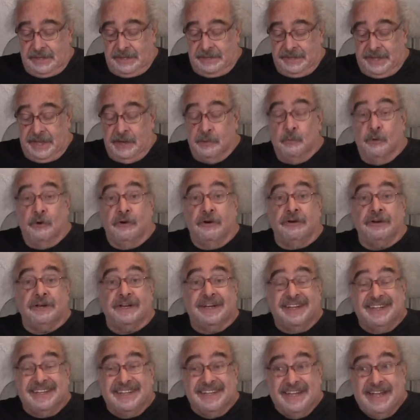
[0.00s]
They weren't
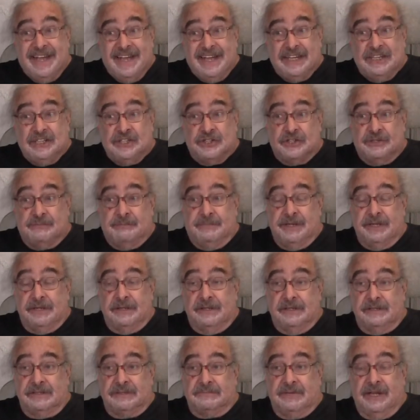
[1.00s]
alleged
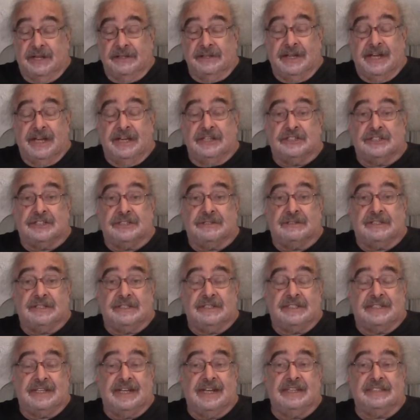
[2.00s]
bills. Alleged
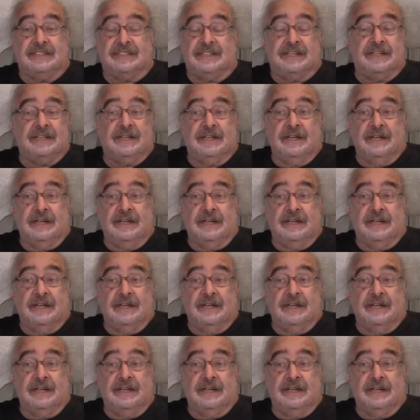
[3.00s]
says,